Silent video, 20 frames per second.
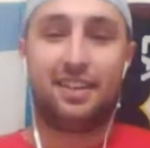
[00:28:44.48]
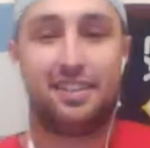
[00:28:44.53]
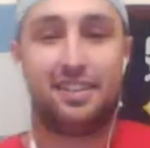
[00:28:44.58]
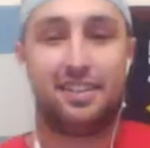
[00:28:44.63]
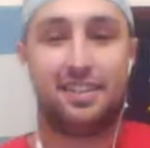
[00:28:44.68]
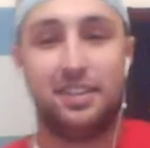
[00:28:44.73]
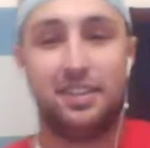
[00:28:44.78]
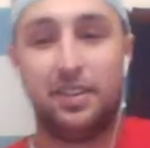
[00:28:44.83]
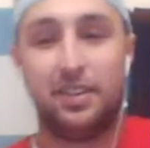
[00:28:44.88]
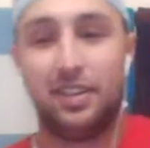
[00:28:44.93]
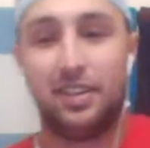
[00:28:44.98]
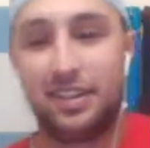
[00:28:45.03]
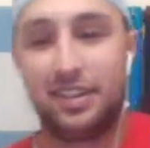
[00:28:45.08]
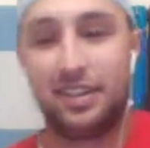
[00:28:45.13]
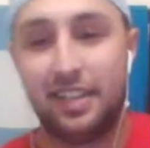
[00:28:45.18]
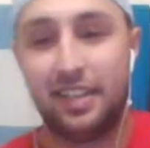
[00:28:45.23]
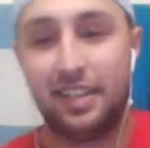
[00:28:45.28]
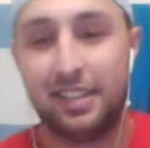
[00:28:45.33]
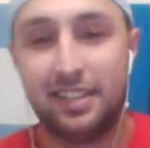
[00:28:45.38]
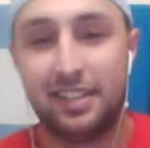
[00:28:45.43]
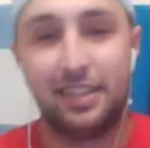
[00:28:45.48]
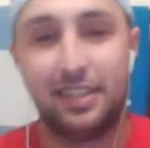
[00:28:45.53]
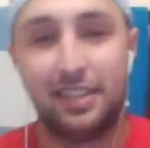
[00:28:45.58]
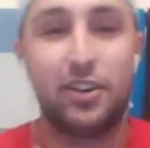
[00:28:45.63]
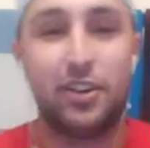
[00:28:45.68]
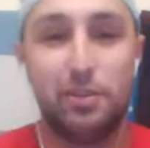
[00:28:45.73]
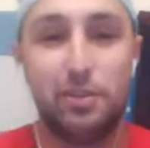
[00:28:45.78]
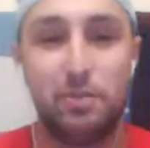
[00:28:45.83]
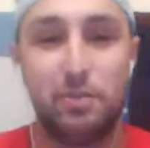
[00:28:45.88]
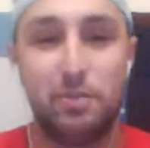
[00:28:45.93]
so that's like
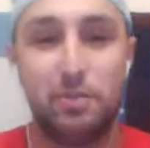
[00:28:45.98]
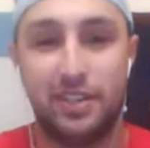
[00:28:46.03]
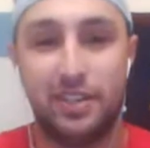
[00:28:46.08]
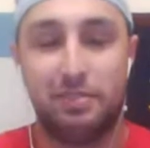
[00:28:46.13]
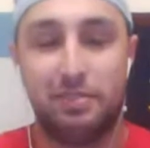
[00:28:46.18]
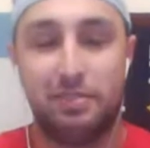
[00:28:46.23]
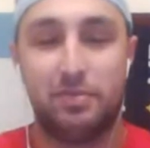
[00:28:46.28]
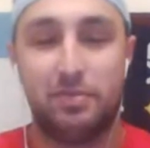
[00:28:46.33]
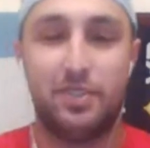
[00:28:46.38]
30 minutes of